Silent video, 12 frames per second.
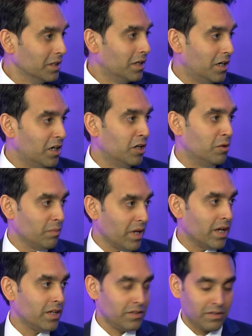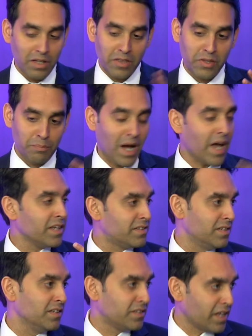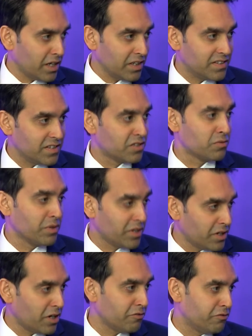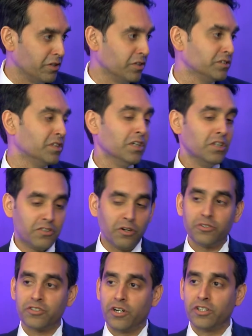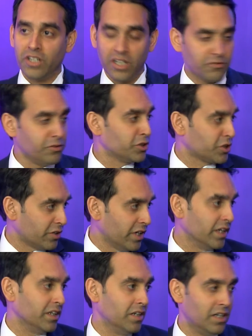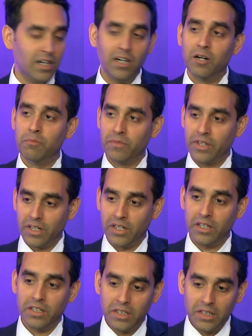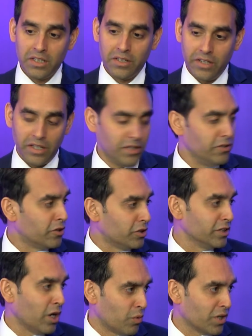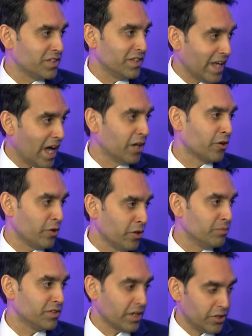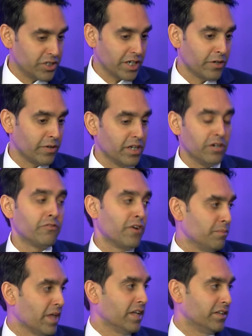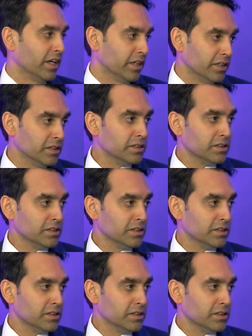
And that the biases that exist within our field don't start to infiltrate the neural networks and the algorithms that are generated from that data.